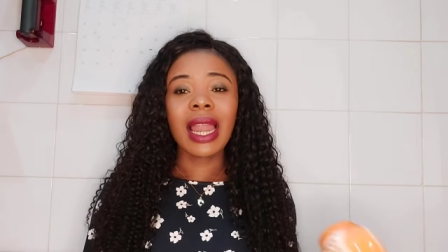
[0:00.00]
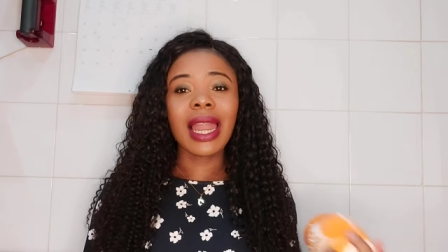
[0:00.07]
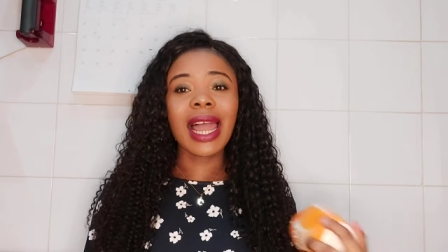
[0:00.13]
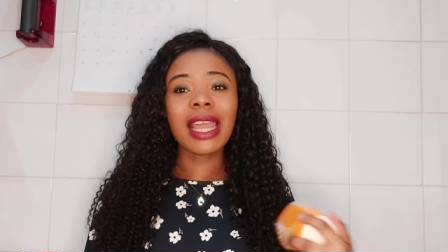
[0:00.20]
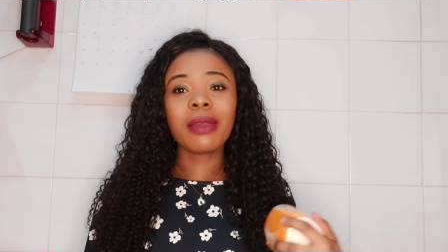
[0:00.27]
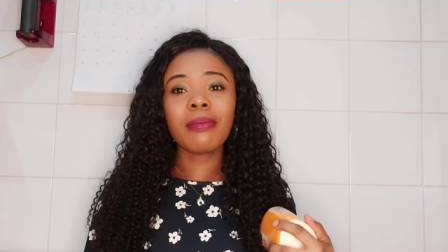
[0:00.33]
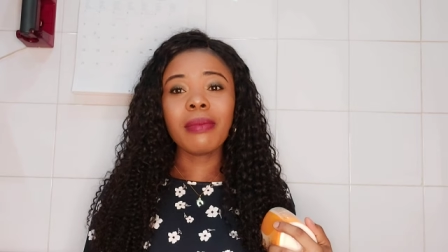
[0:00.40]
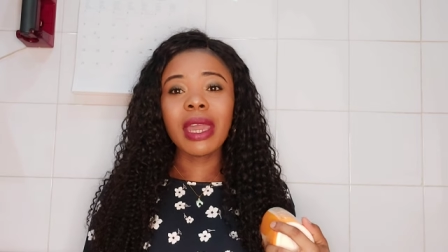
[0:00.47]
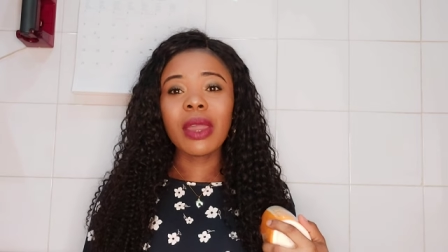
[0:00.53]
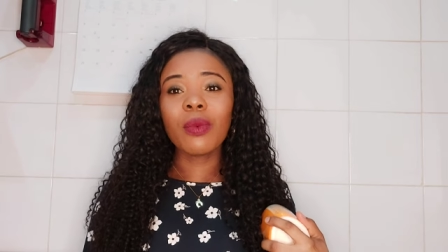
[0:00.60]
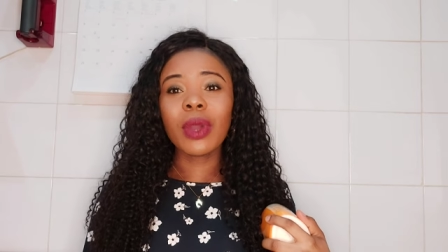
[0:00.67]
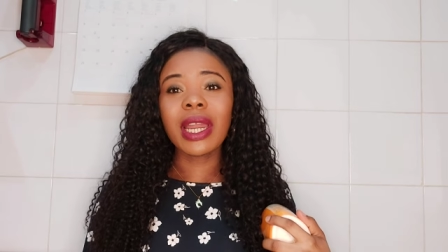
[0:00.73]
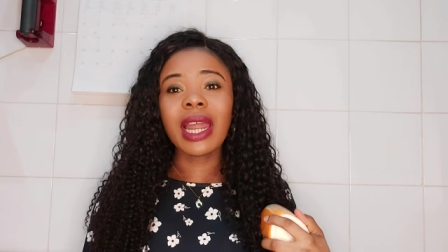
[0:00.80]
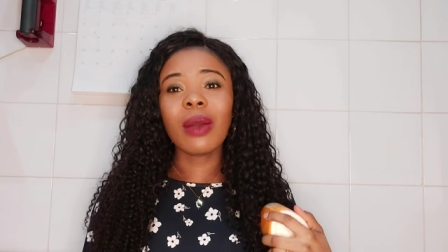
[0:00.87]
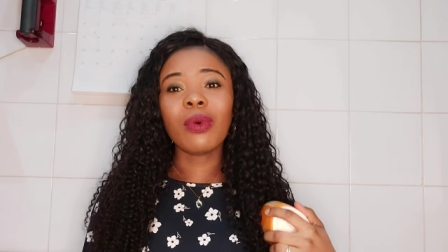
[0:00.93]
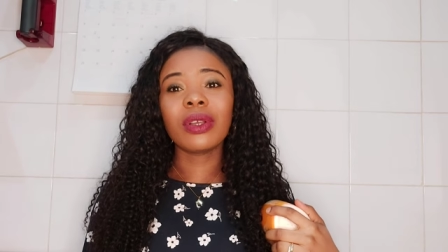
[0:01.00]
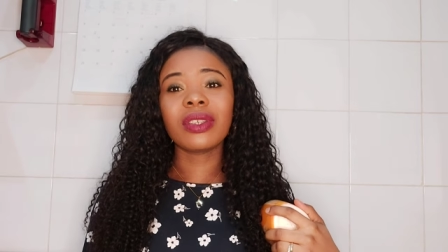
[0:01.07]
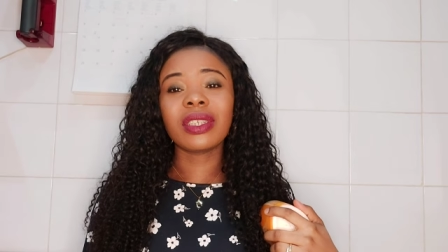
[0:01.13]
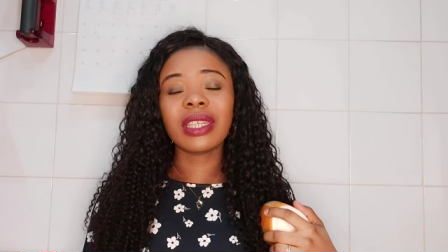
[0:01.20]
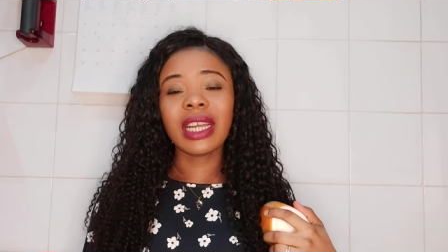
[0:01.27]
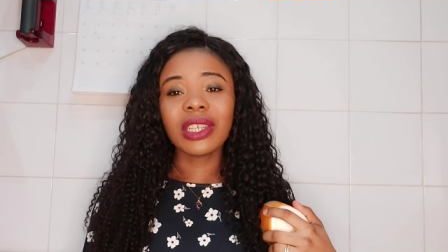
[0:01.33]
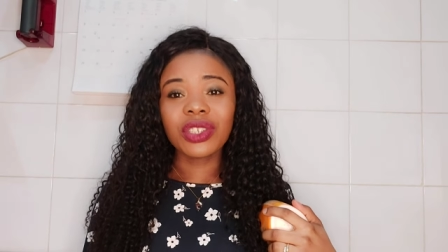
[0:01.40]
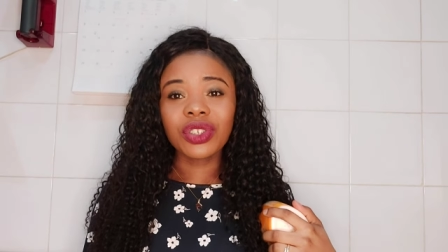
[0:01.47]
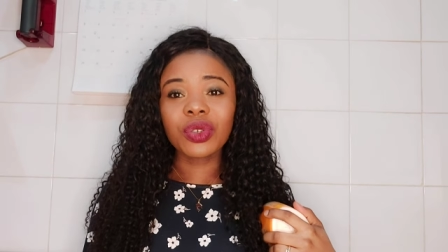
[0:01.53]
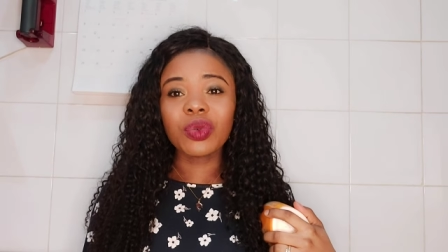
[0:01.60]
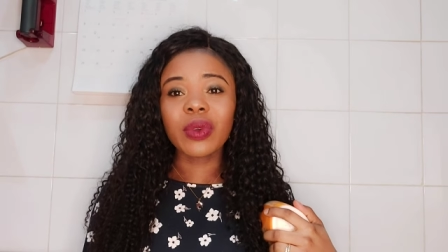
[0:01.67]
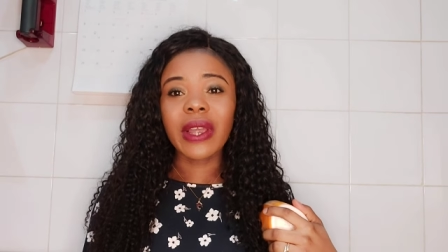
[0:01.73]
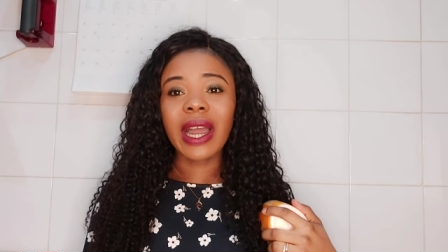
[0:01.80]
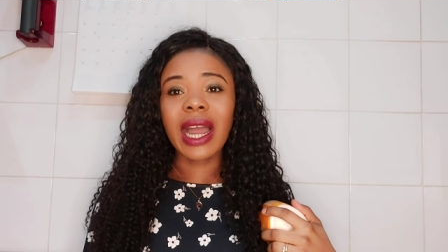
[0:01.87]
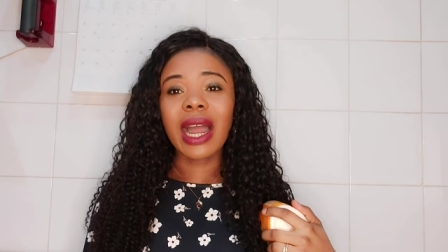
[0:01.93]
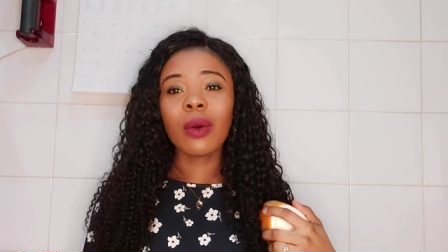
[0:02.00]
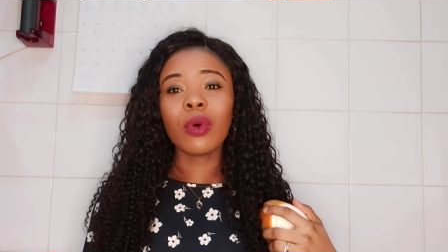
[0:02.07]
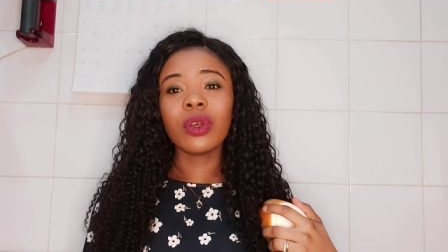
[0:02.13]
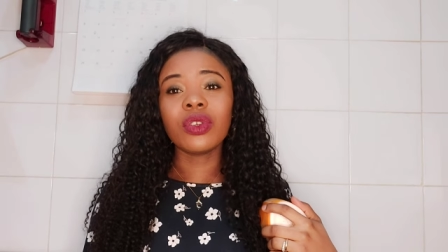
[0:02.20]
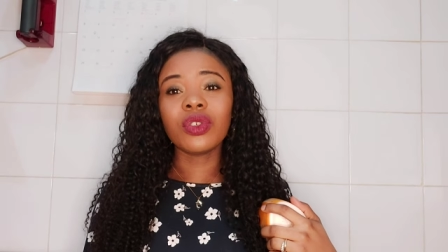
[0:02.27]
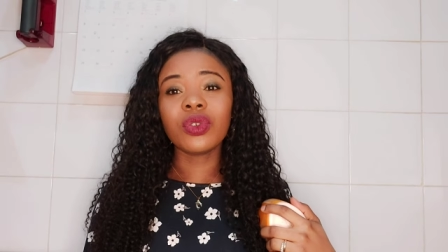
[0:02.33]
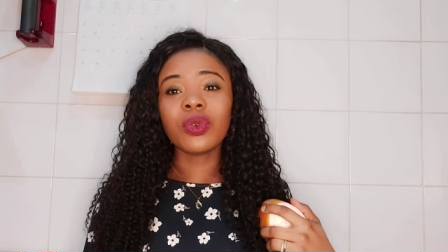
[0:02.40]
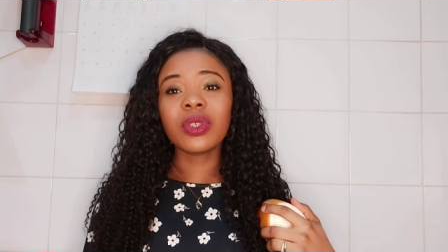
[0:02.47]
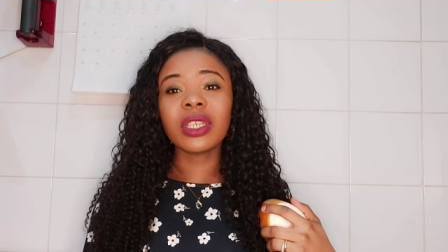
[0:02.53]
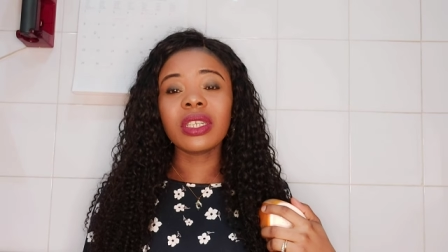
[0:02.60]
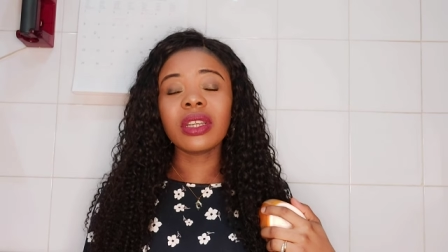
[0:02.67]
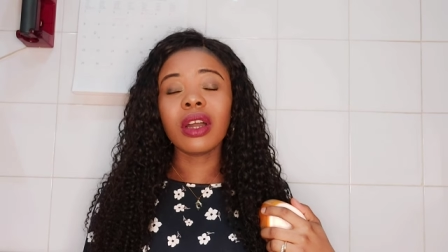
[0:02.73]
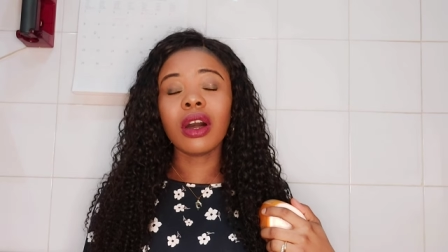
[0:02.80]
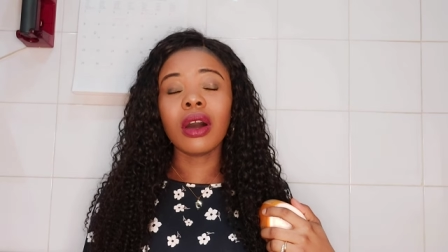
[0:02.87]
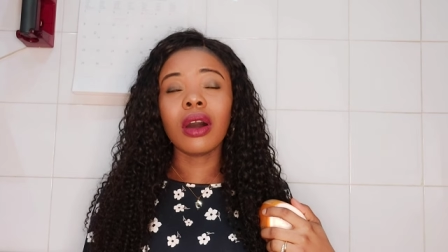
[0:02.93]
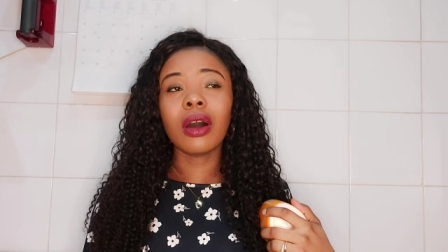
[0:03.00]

Like me, when I was in Nigeria, I was using